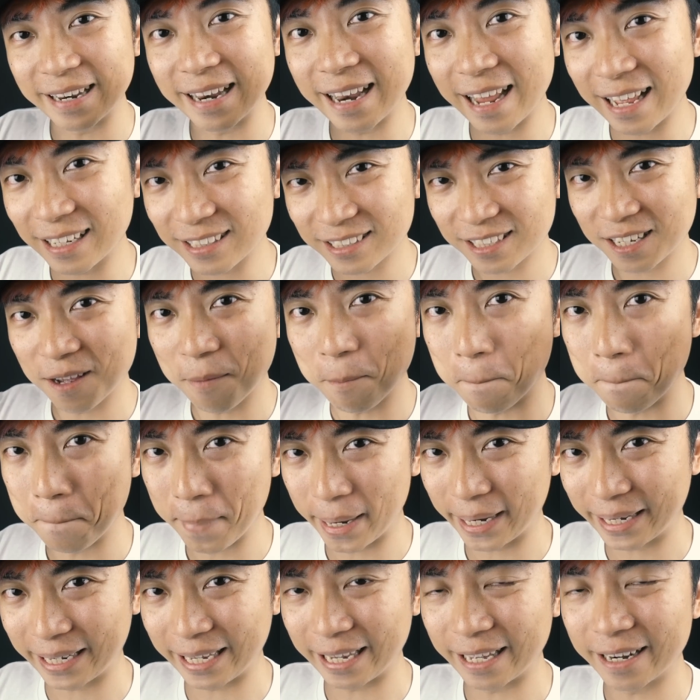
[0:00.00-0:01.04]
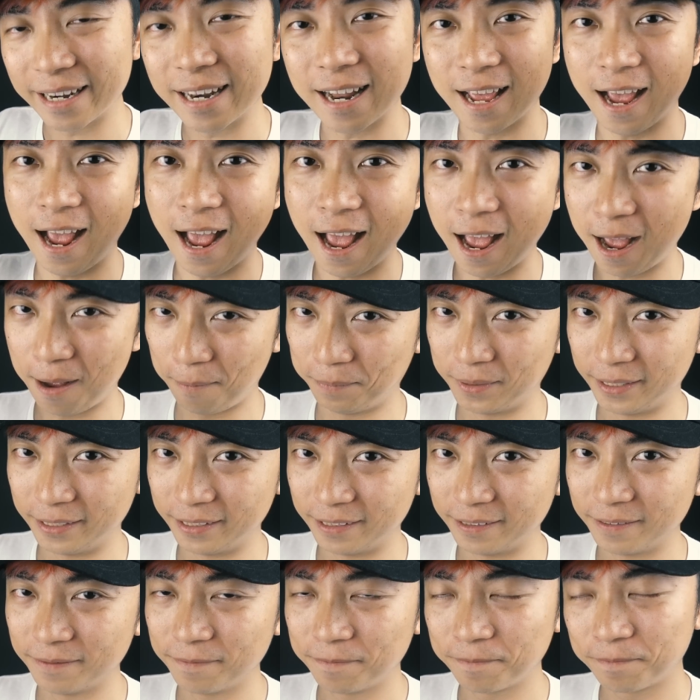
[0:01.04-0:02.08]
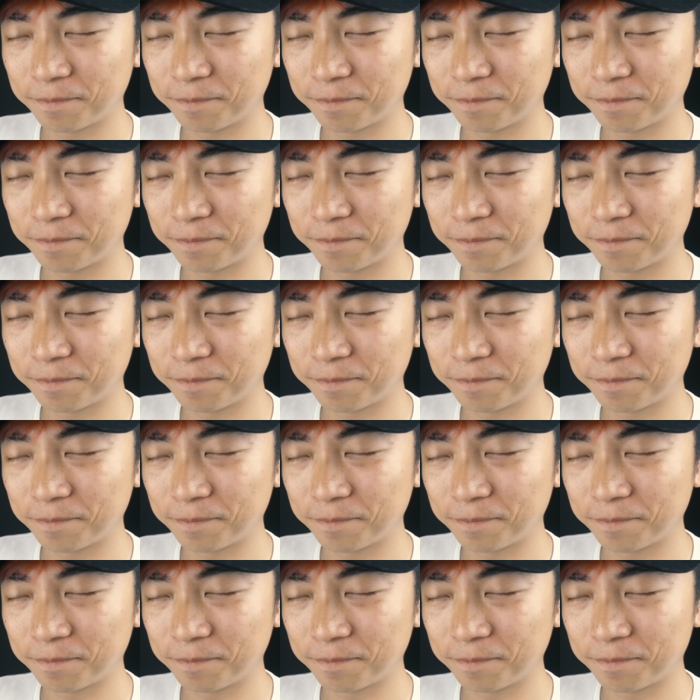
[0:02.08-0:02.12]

let's make it happen.